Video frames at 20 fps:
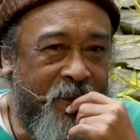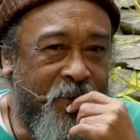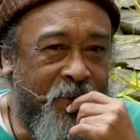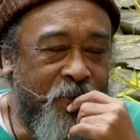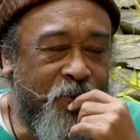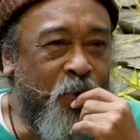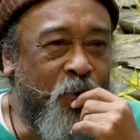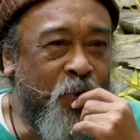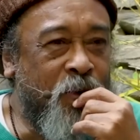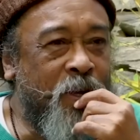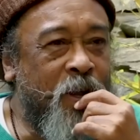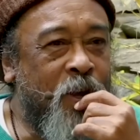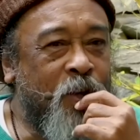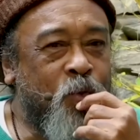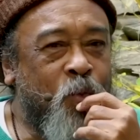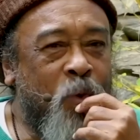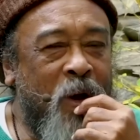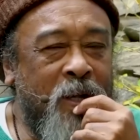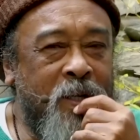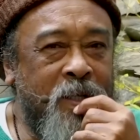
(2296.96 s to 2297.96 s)
So
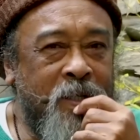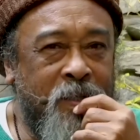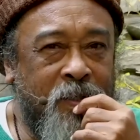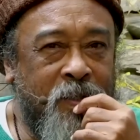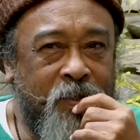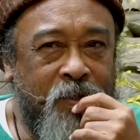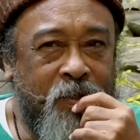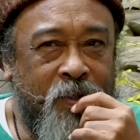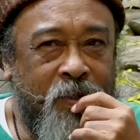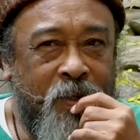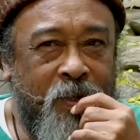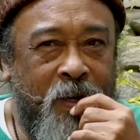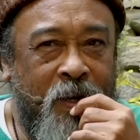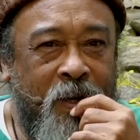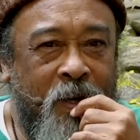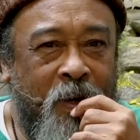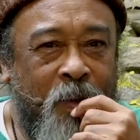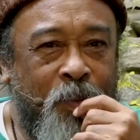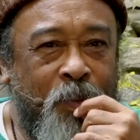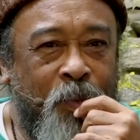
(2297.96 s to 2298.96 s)
there's one
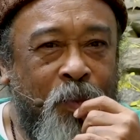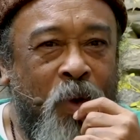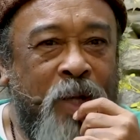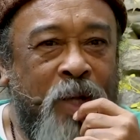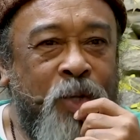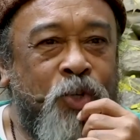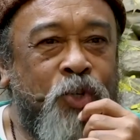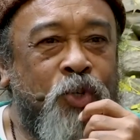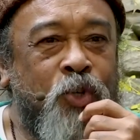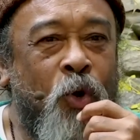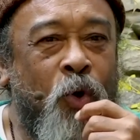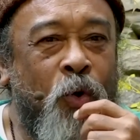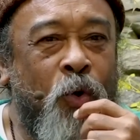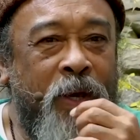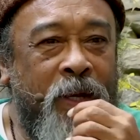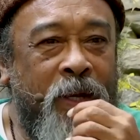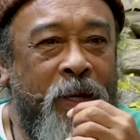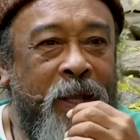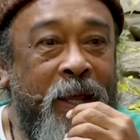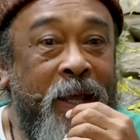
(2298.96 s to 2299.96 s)
um, one show
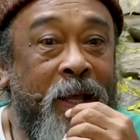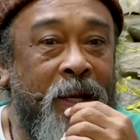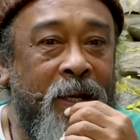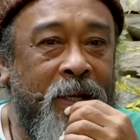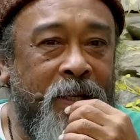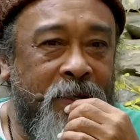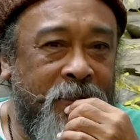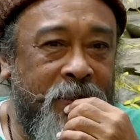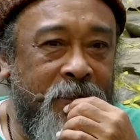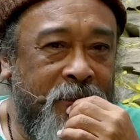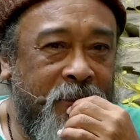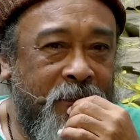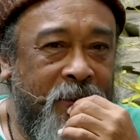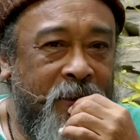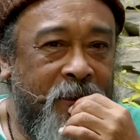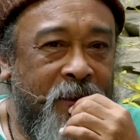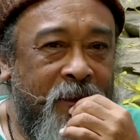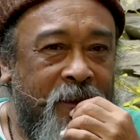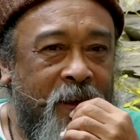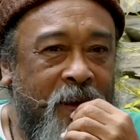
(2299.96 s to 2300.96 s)
in England
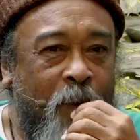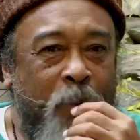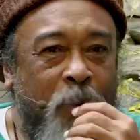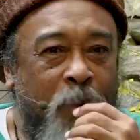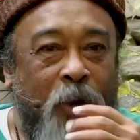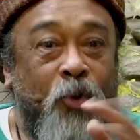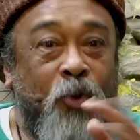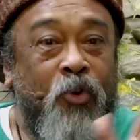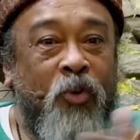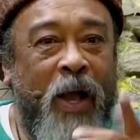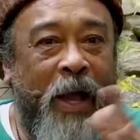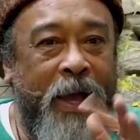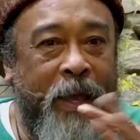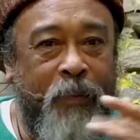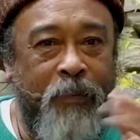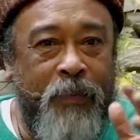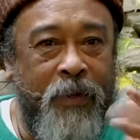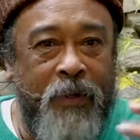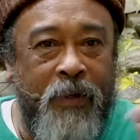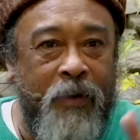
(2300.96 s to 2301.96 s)
about
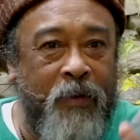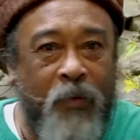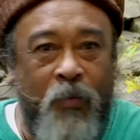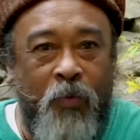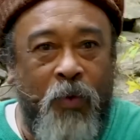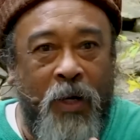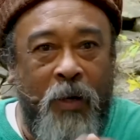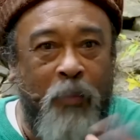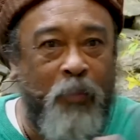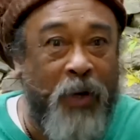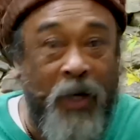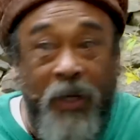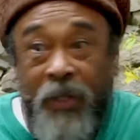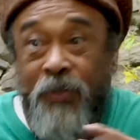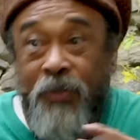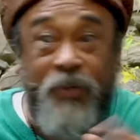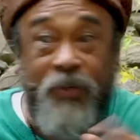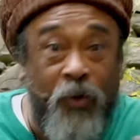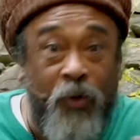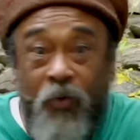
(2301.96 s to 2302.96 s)
crime, you know, about the
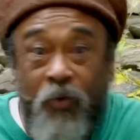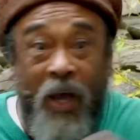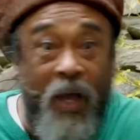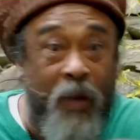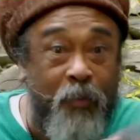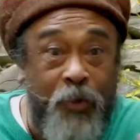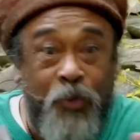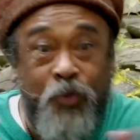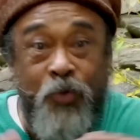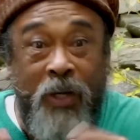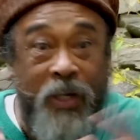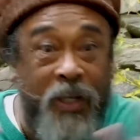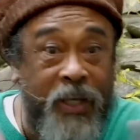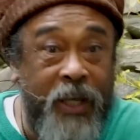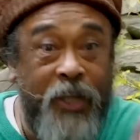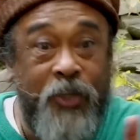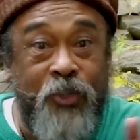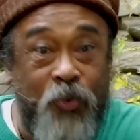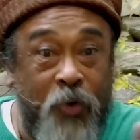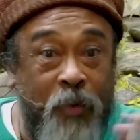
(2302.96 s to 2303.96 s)
police and crime and trying to
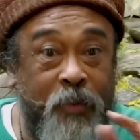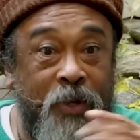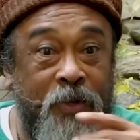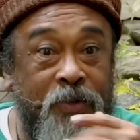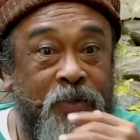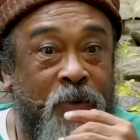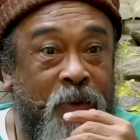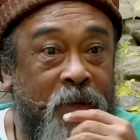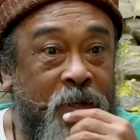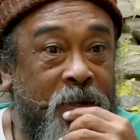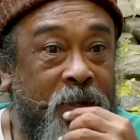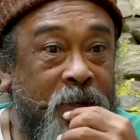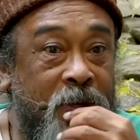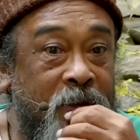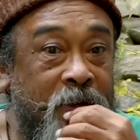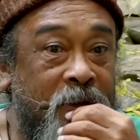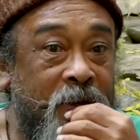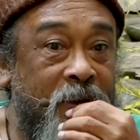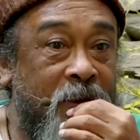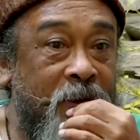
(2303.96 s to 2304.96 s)
catch criminals and so on.
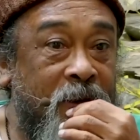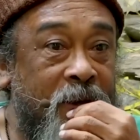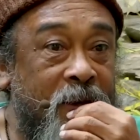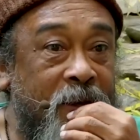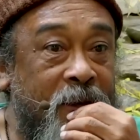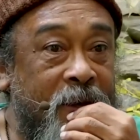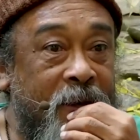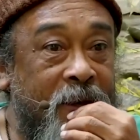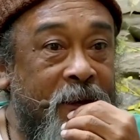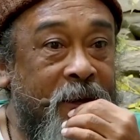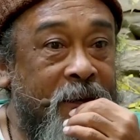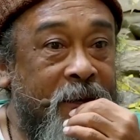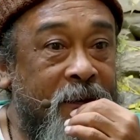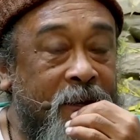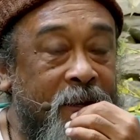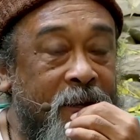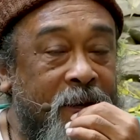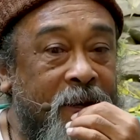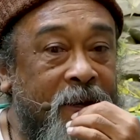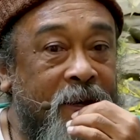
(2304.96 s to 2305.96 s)

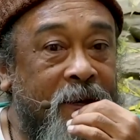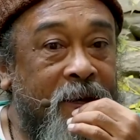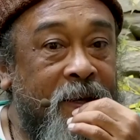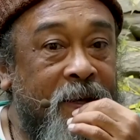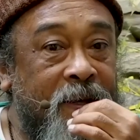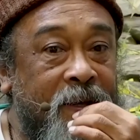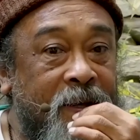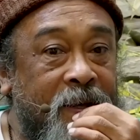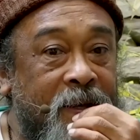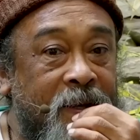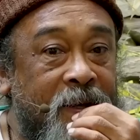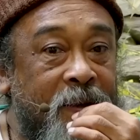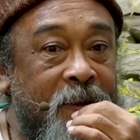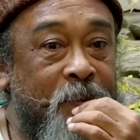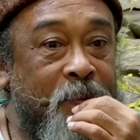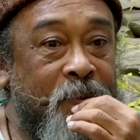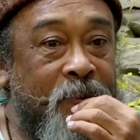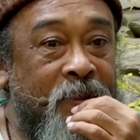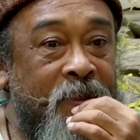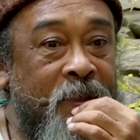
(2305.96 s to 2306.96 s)
And uh,
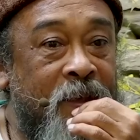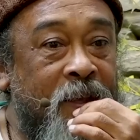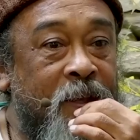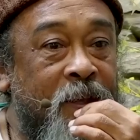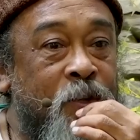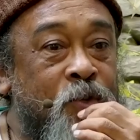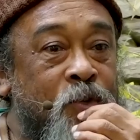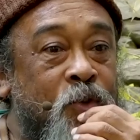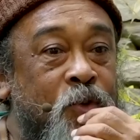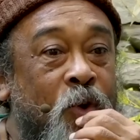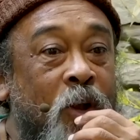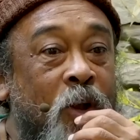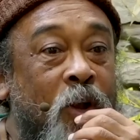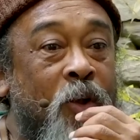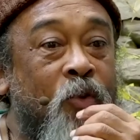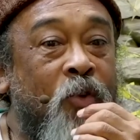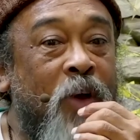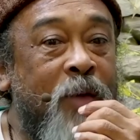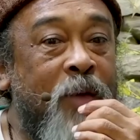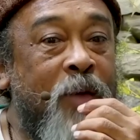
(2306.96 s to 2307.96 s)
the, it was called
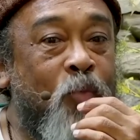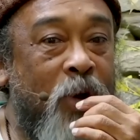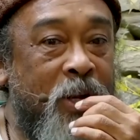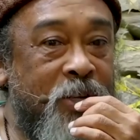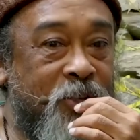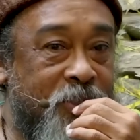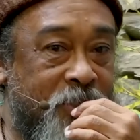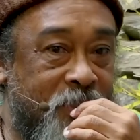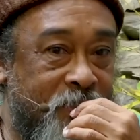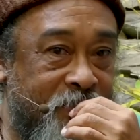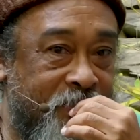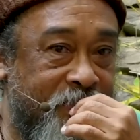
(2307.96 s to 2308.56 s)
Crimewatch.